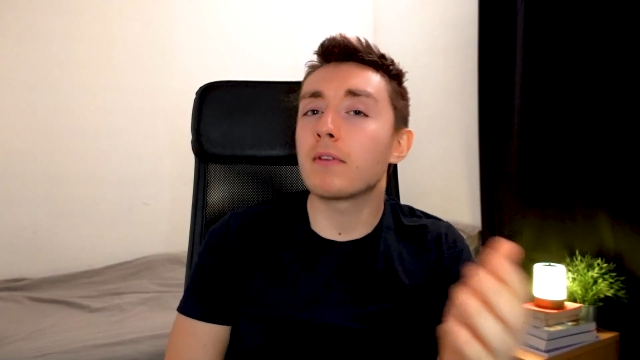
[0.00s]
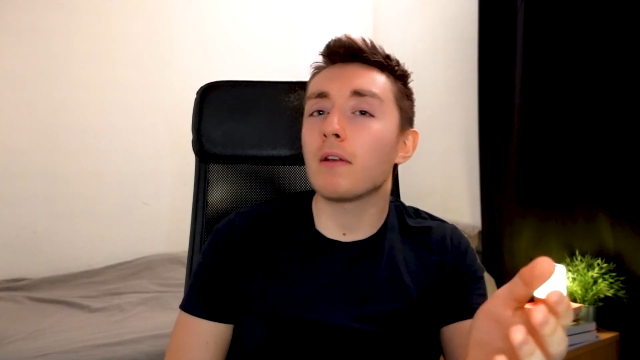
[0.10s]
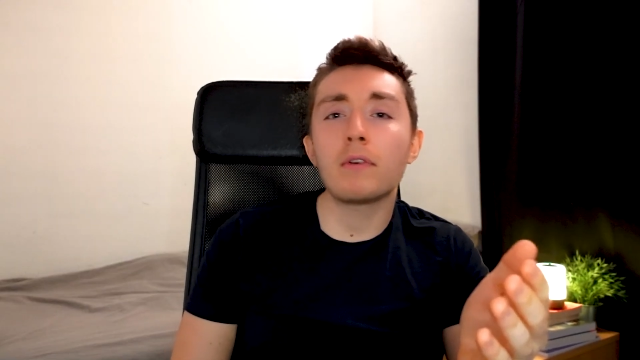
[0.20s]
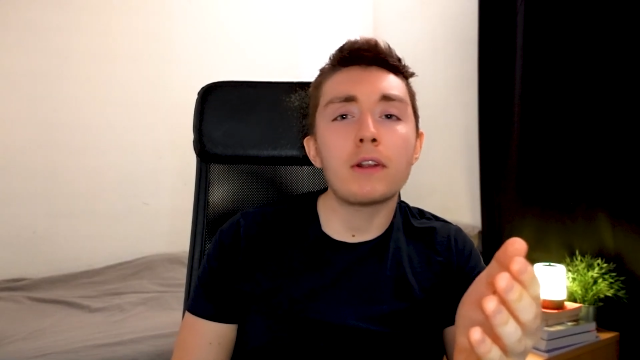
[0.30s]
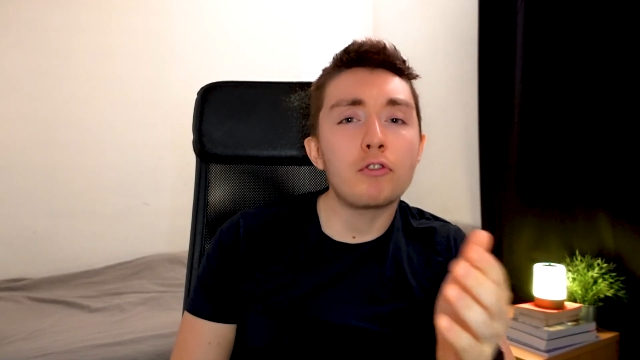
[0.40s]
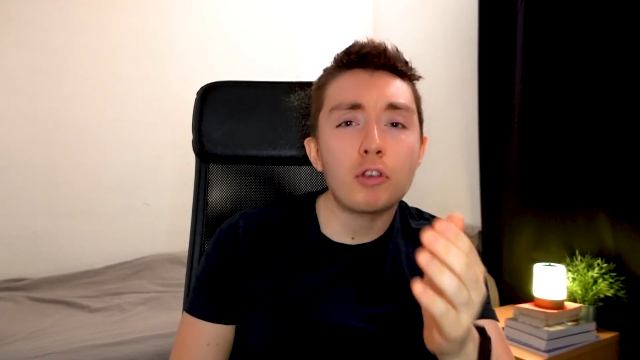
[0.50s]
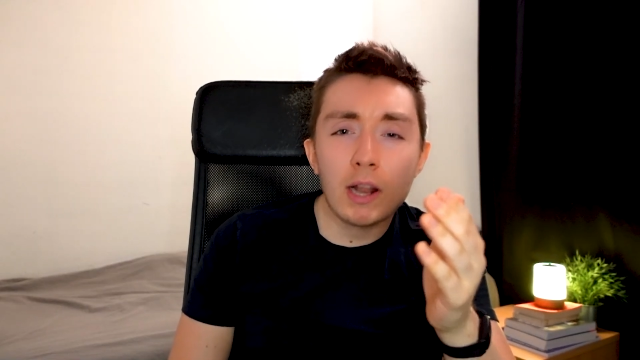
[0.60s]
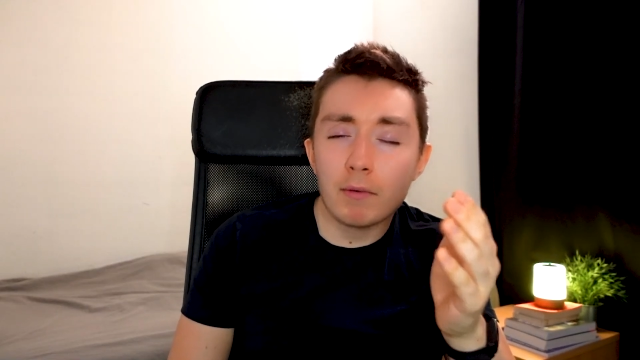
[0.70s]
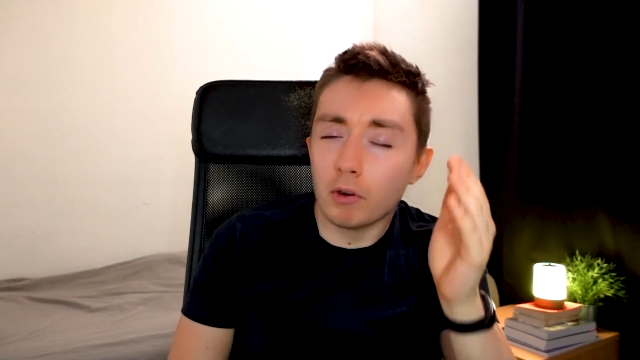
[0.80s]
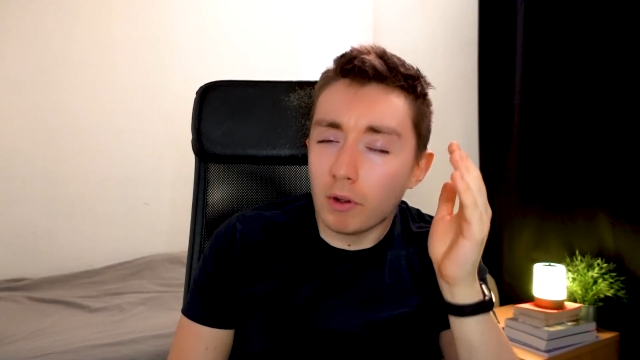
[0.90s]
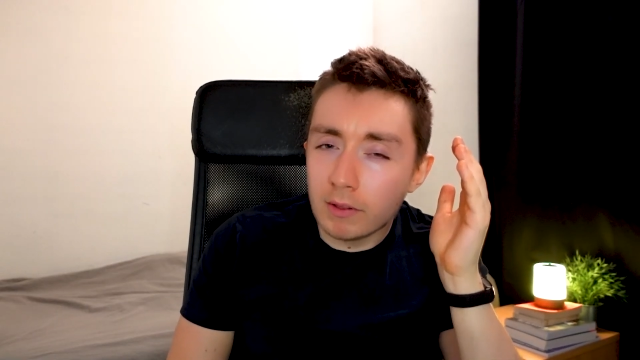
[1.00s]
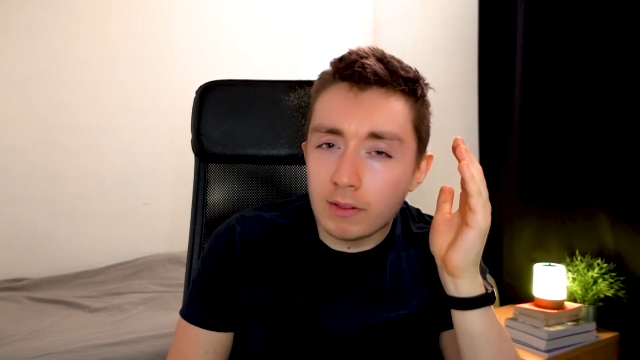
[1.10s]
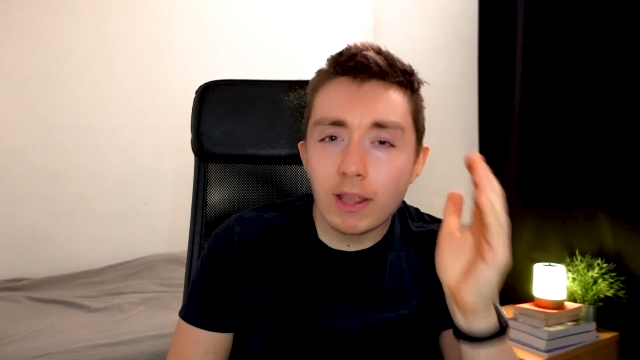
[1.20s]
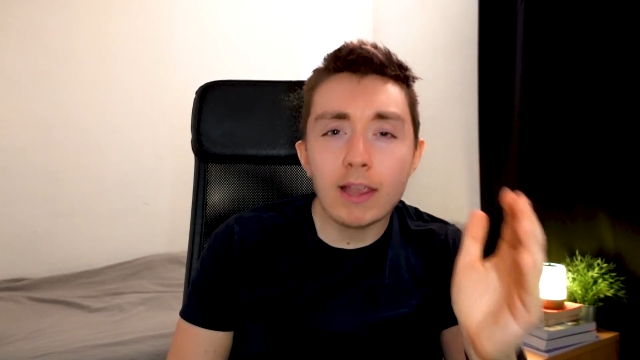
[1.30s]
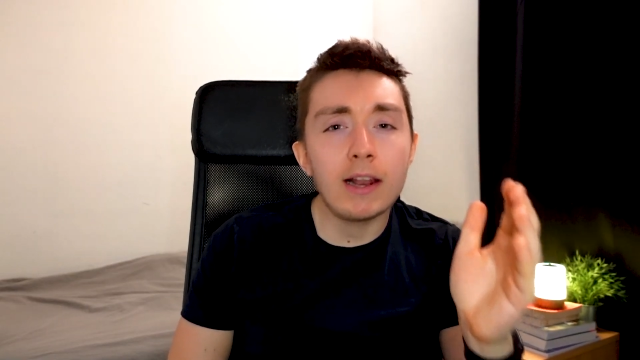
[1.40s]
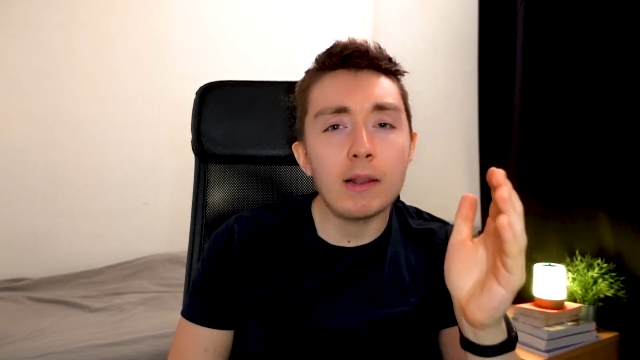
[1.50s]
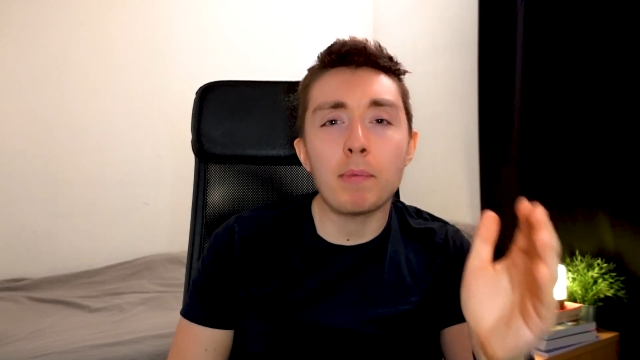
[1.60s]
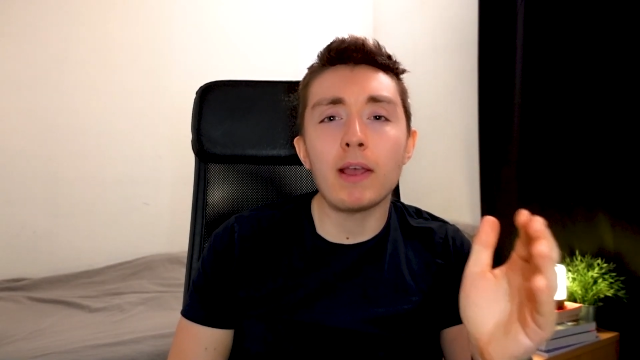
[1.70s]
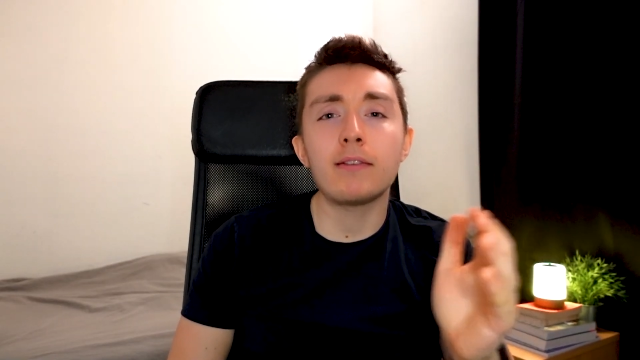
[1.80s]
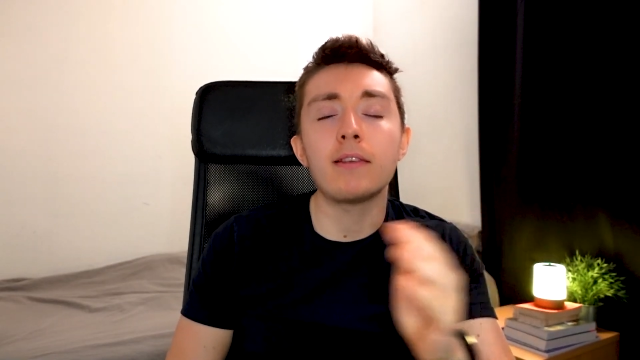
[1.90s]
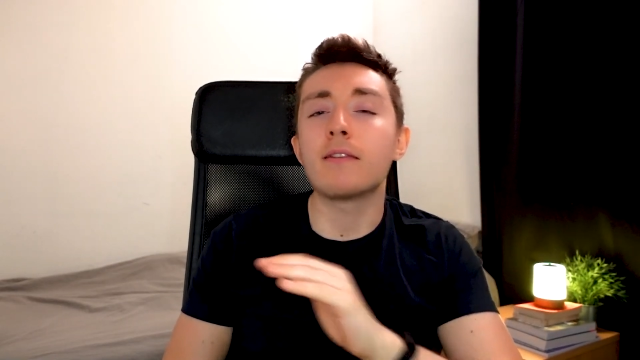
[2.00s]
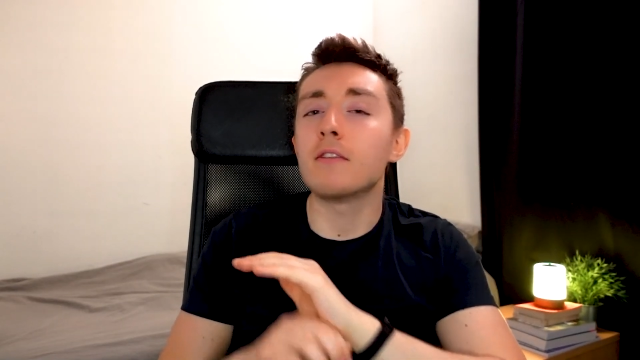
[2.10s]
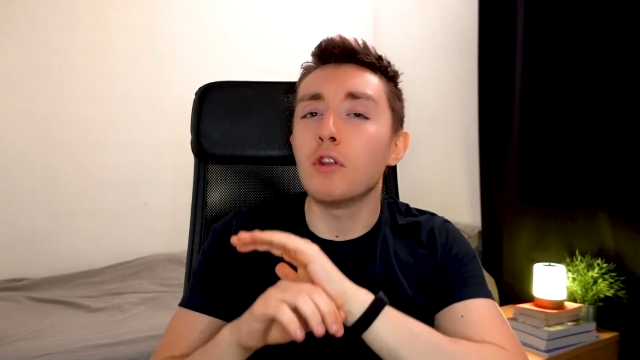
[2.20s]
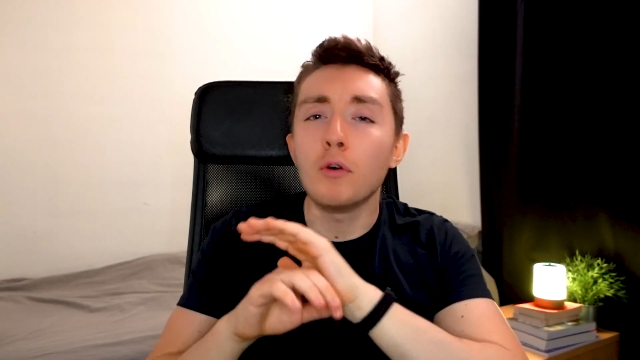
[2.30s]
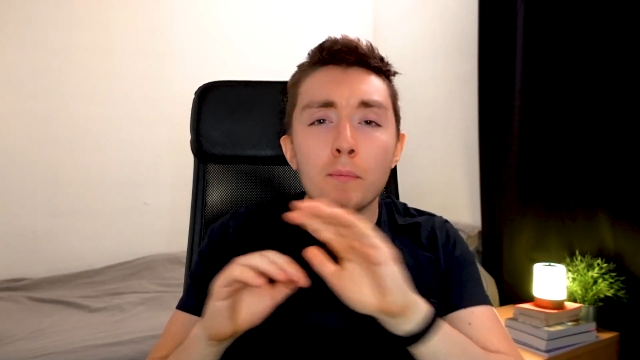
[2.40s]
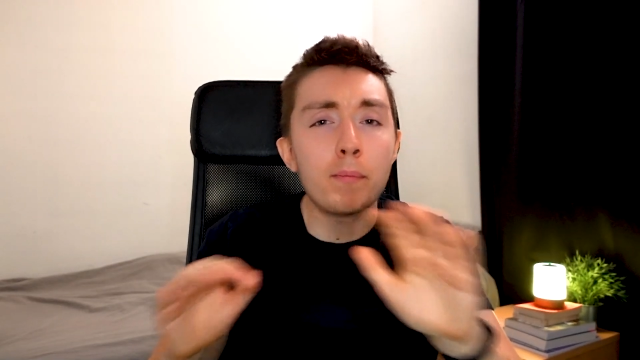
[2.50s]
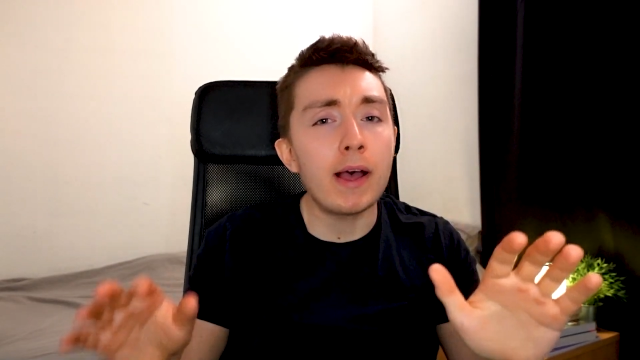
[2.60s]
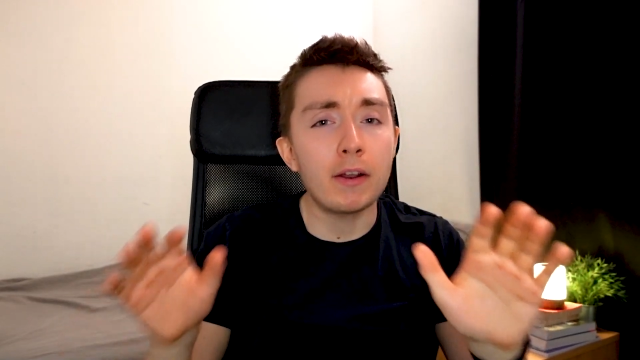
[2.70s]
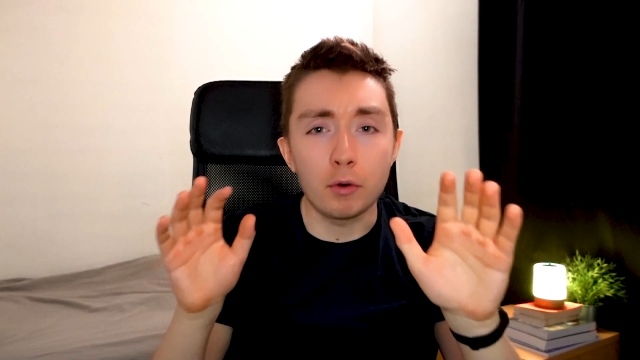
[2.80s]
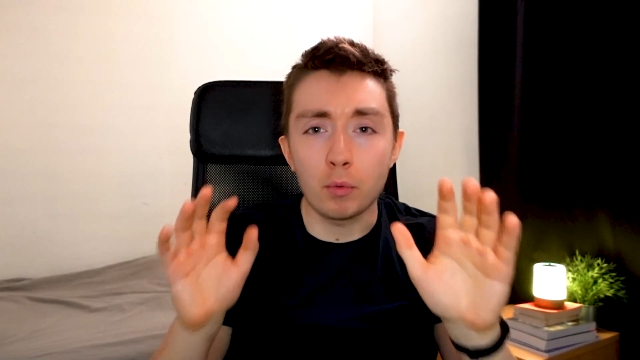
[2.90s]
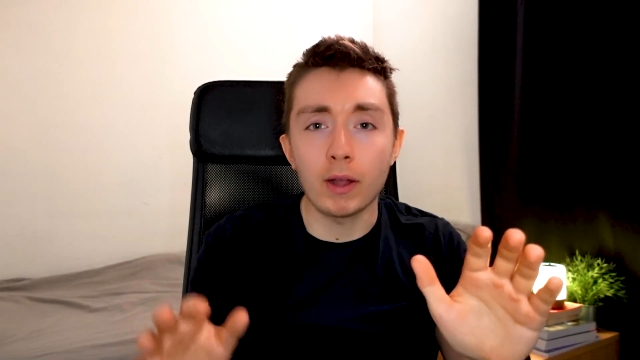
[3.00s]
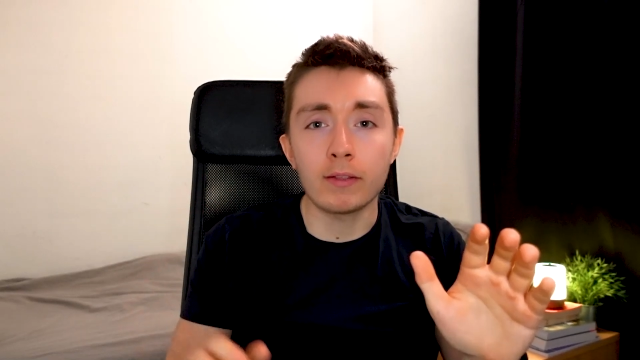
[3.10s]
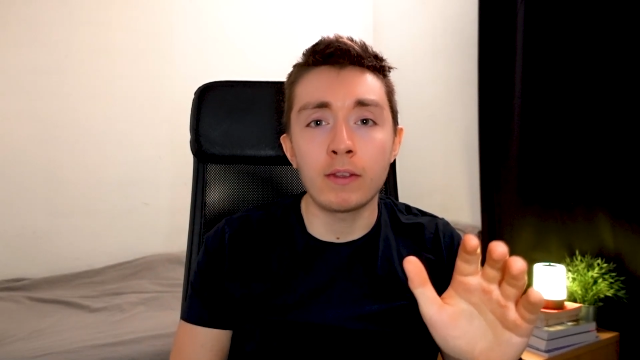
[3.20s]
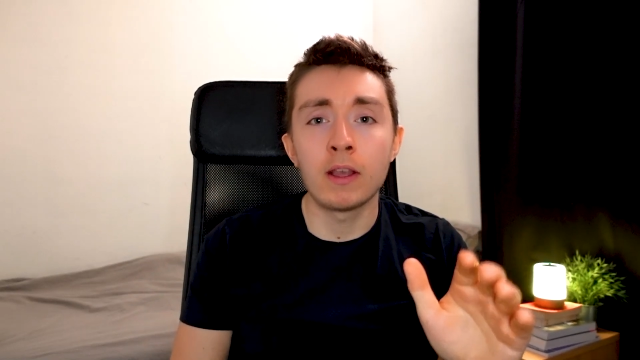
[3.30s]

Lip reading: something that you can have on a daily basis no matter what.